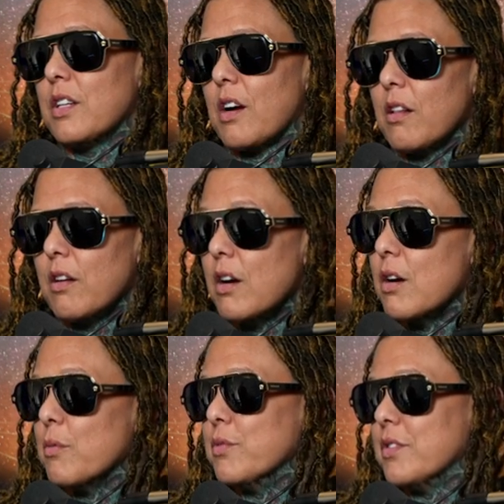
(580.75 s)
the
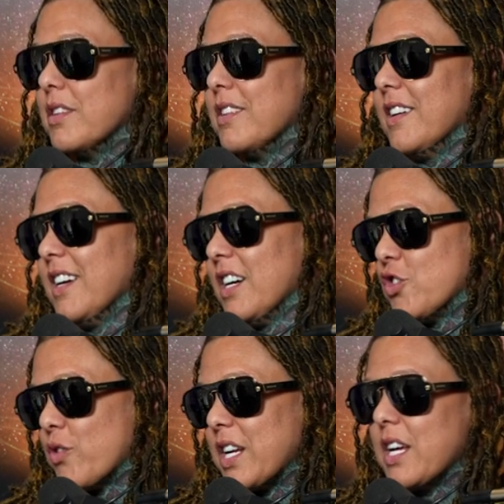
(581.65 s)
clubs and yeah.
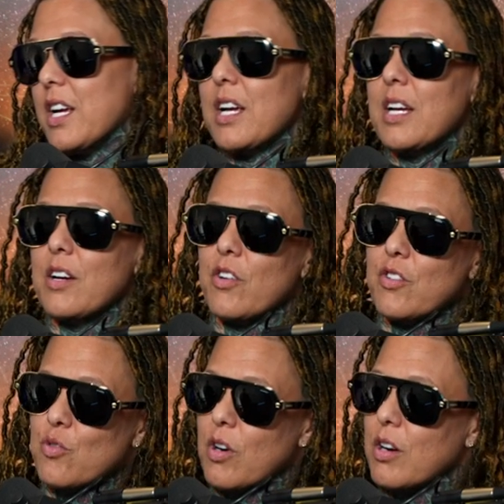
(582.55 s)
drinking or
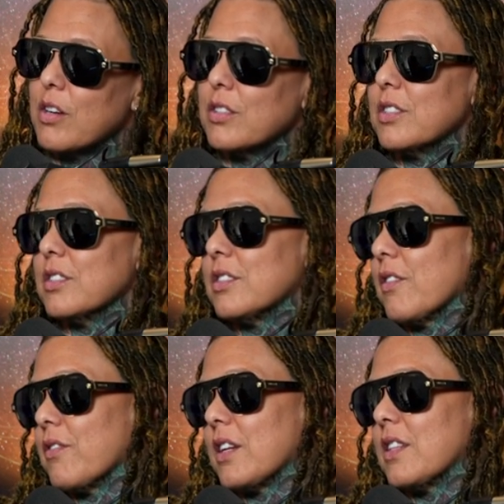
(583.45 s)
drugs and
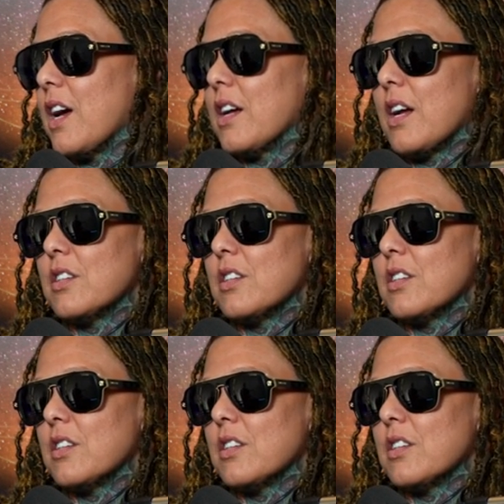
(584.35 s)
stuff like that.